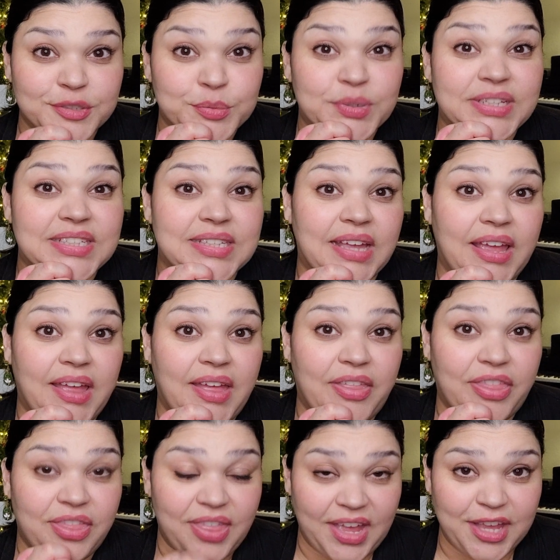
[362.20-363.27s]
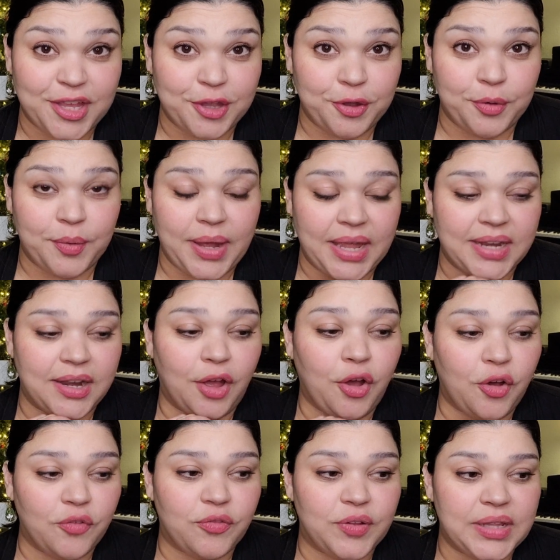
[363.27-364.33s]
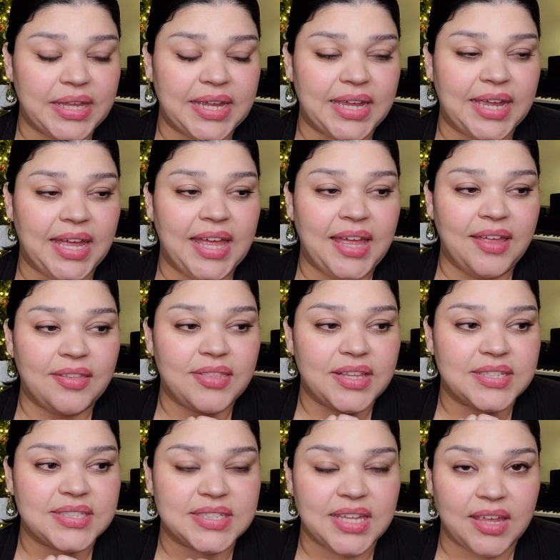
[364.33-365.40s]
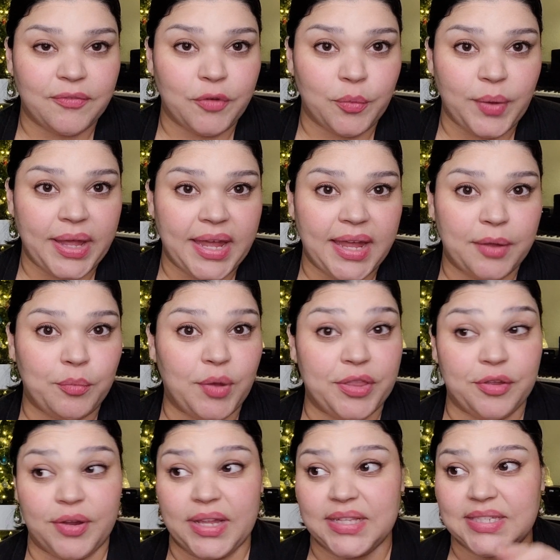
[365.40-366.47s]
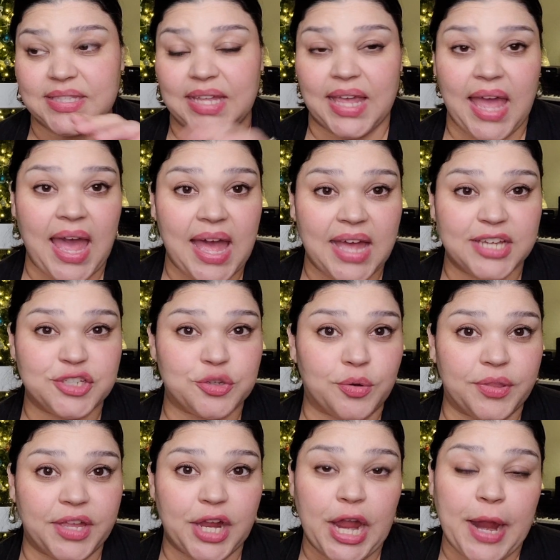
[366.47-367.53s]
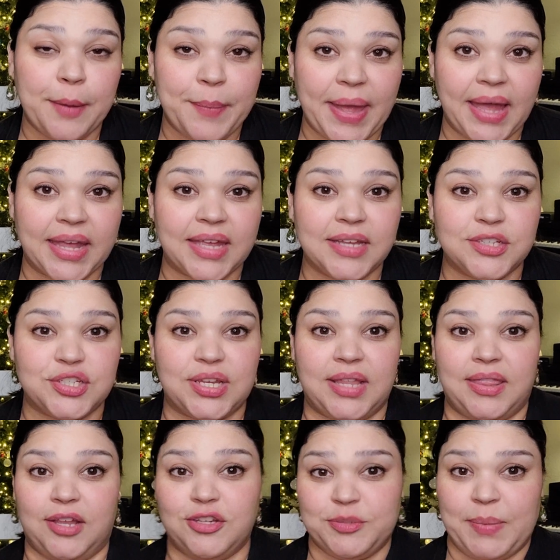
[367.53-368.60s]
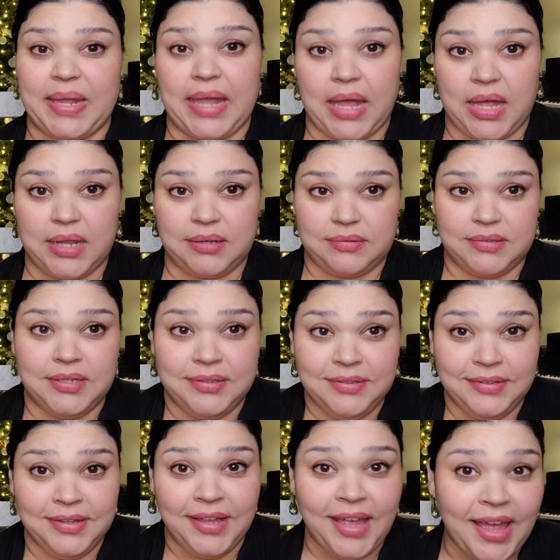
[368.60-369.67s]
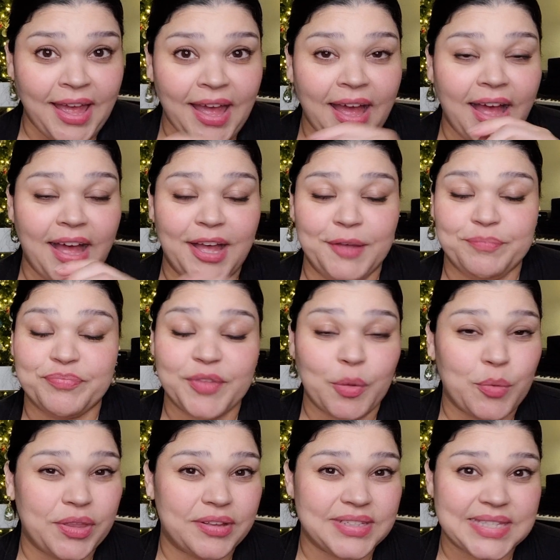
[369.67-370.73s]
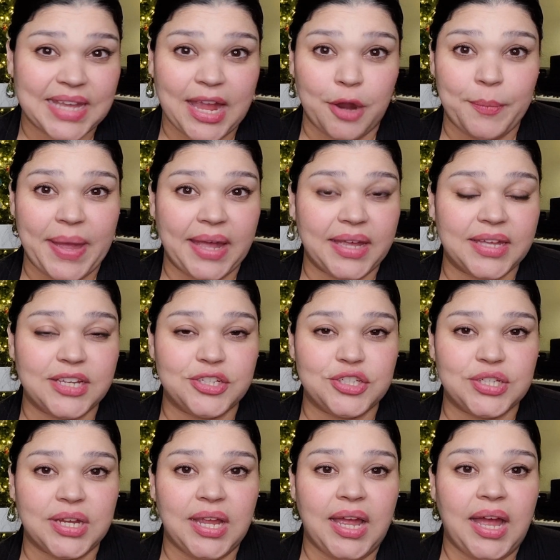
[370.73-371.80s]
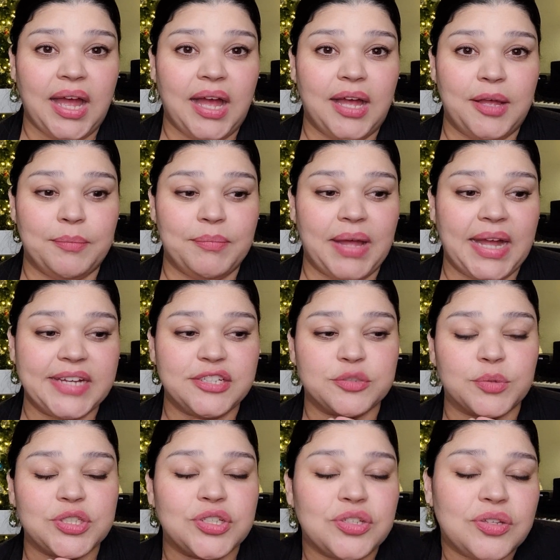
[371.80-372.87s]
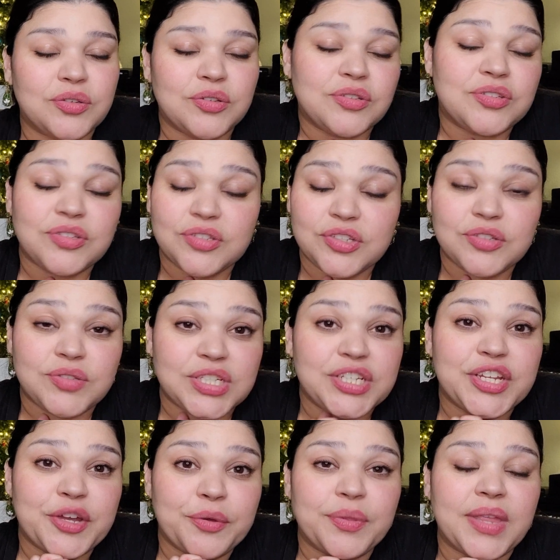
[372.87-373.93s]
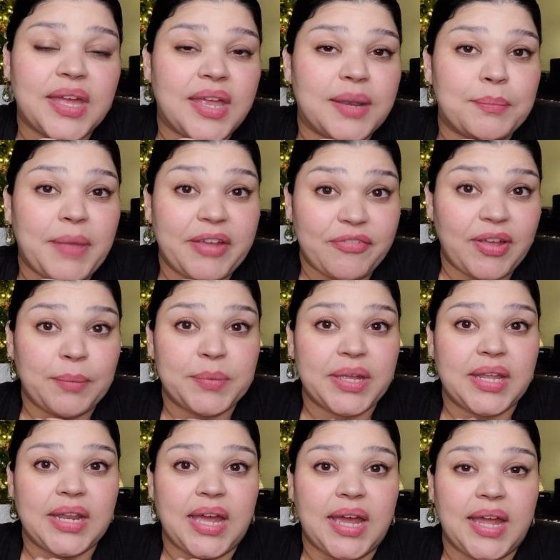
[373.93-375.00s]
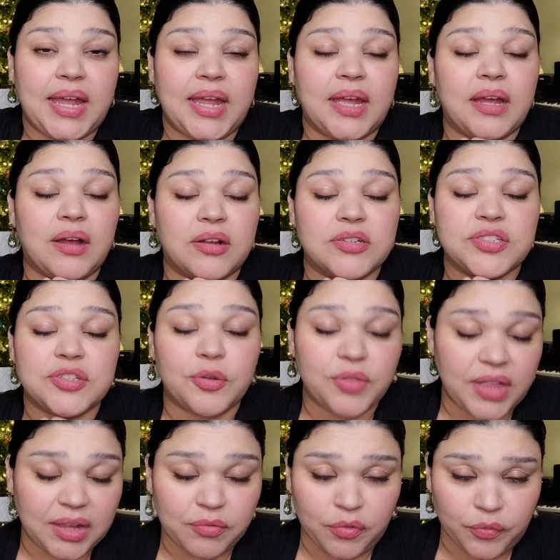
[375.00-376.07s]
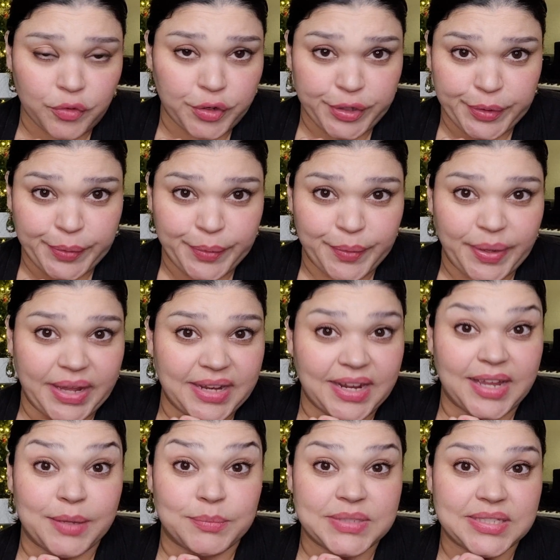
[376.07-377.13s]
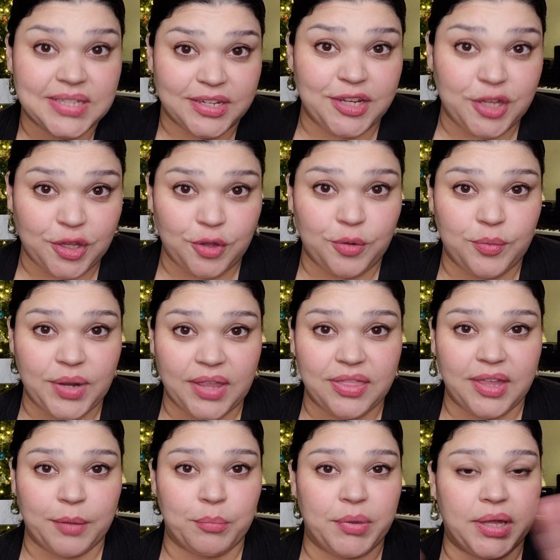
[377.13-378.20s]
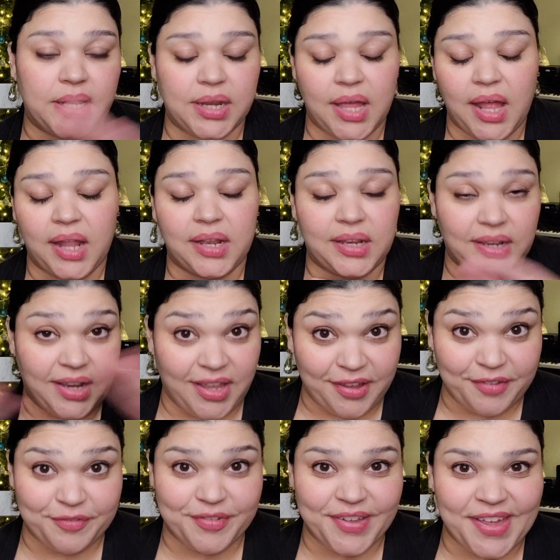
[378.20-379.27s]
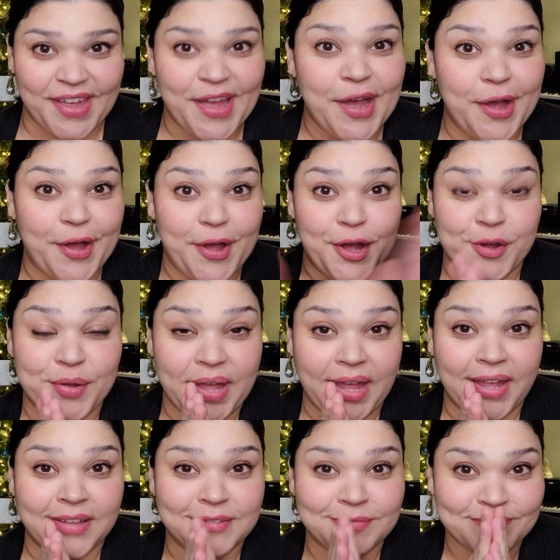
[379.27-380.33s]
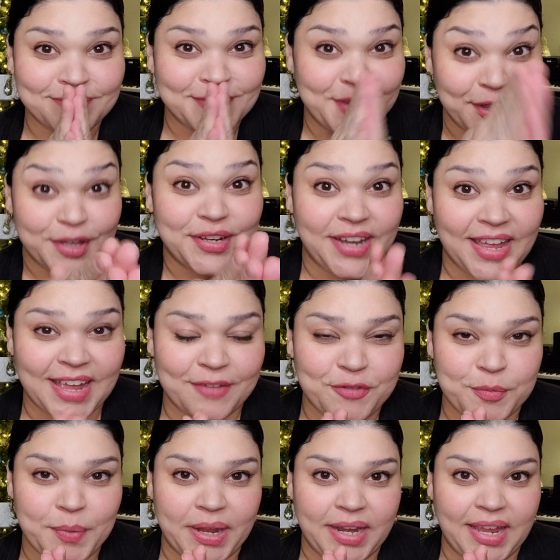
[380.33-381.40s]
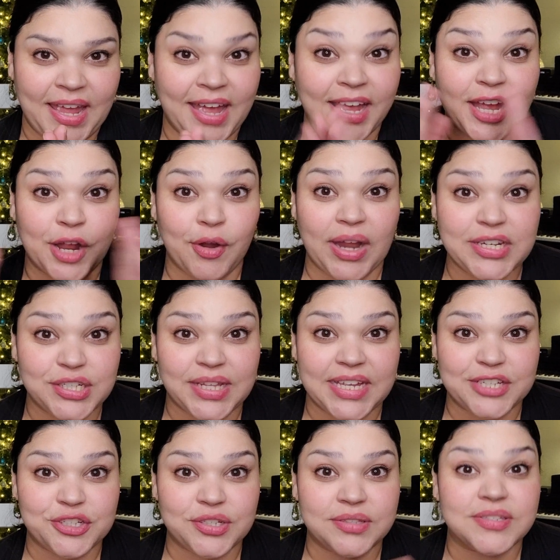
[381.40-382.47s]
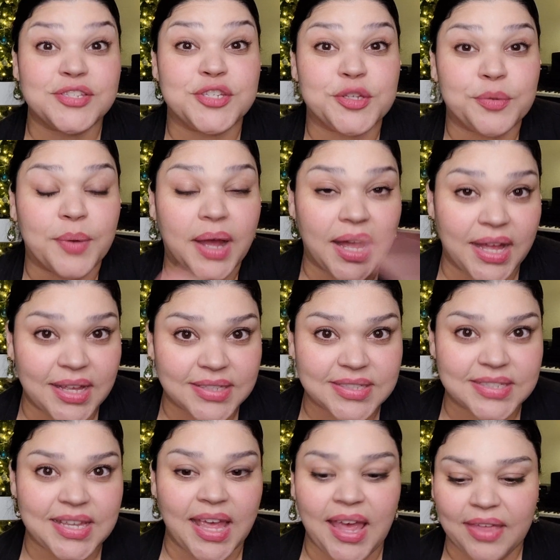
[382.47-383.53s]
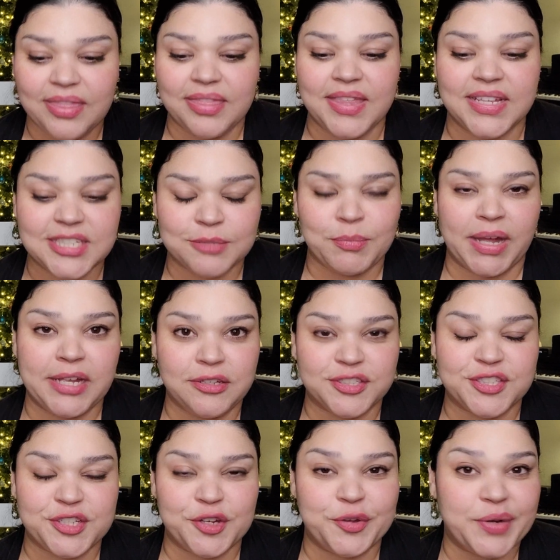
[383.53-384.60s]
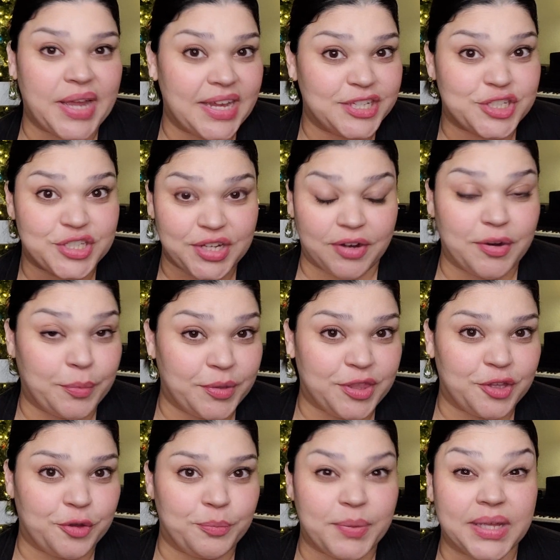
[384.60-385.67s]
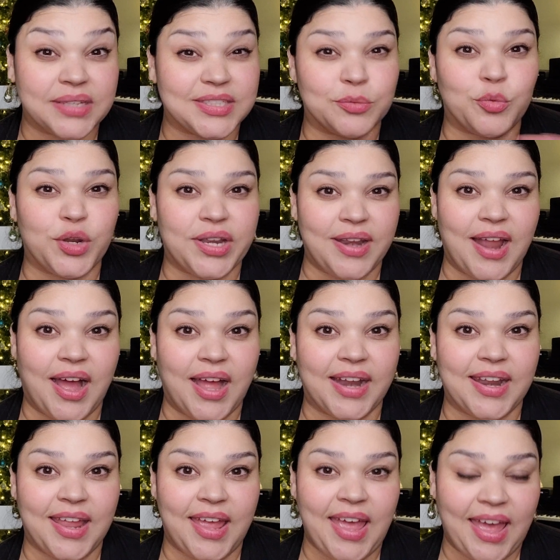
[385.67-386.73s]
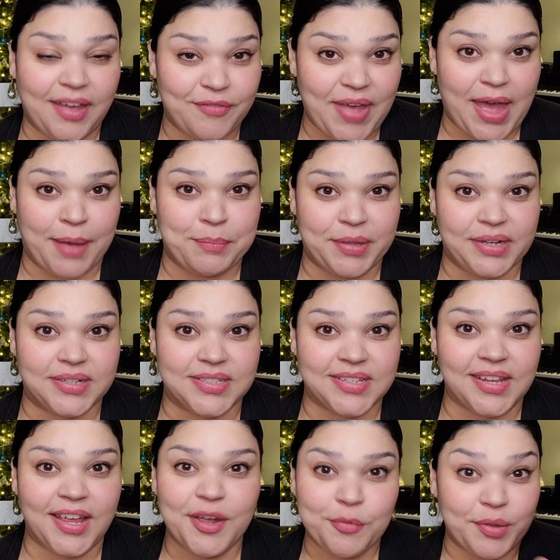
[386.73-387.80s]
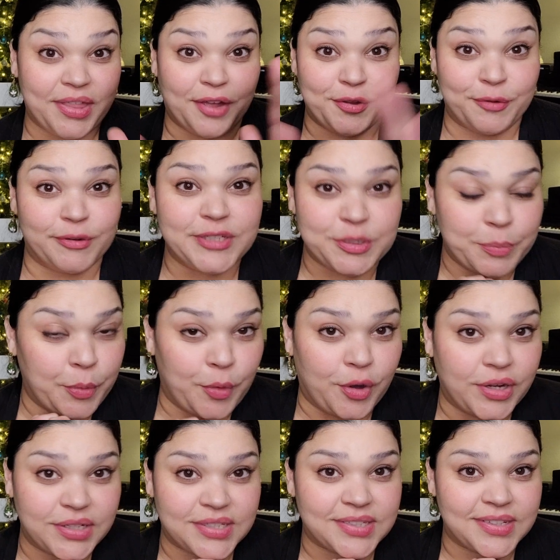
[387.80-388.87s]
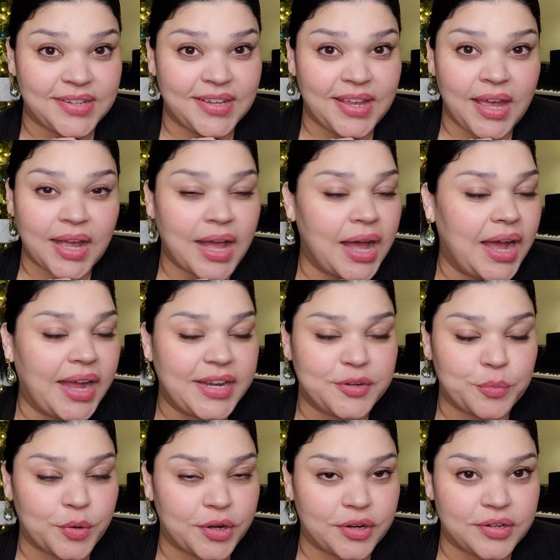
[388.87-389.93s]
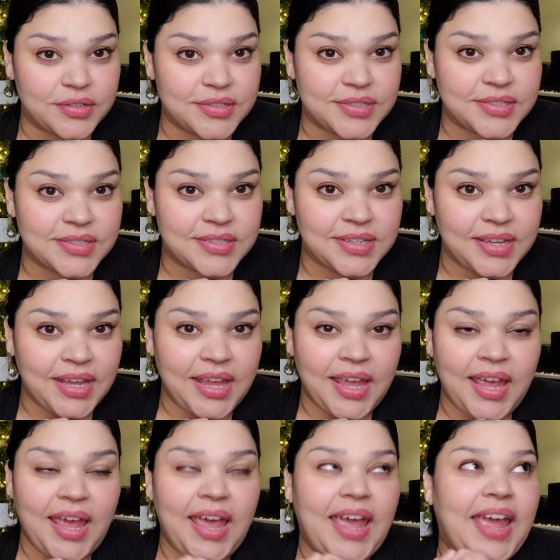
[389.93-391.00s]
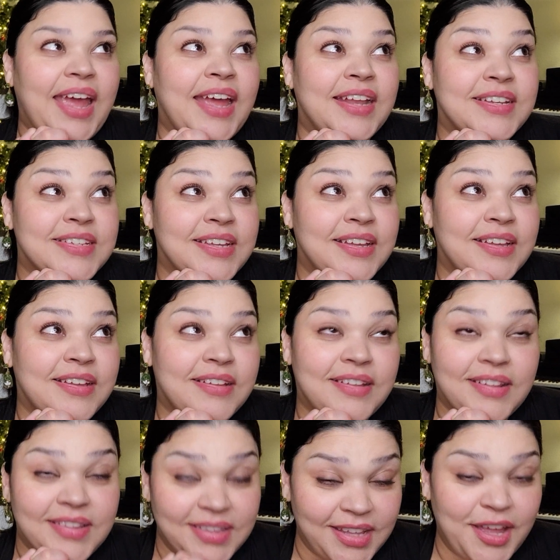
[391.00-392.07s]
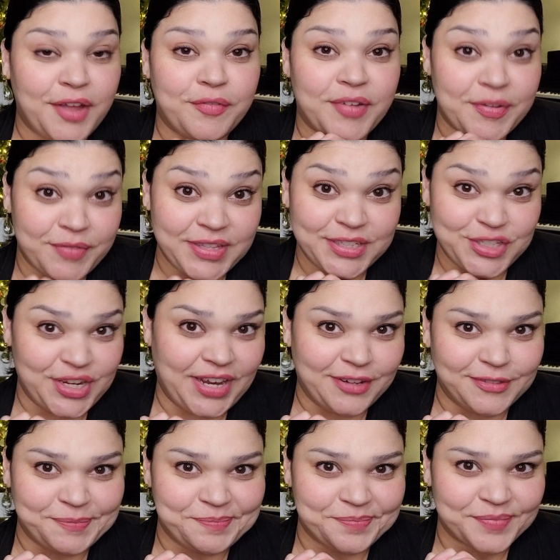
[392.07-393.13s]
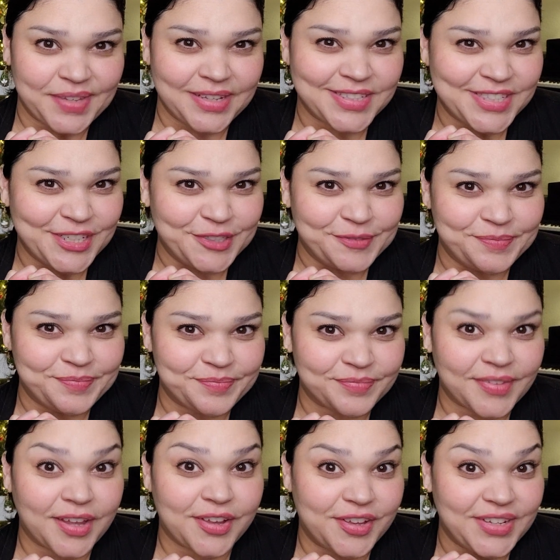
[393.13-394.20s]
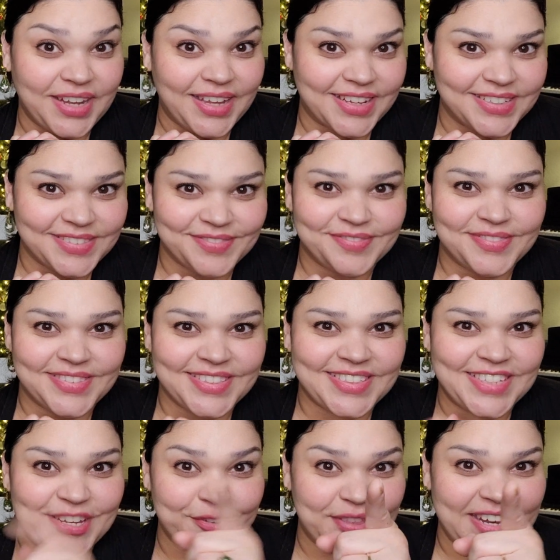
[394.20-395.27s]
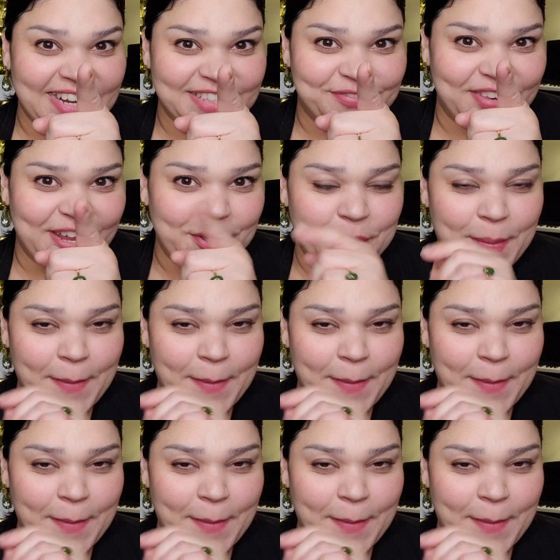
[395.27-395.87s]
want to say thank you. And hopefully this giveaway, whether it's the cash or the care package, and there's my cat, whether it's a care package, I just want you to know that my family and I are so thankful for you, and I am sending you nothing but love. Okay, good luck everybody, and congratulations to us. This milestone, I share it with you because it would not have happened without your support, kind words, and love of this channel. So, good luck. See you in the next video.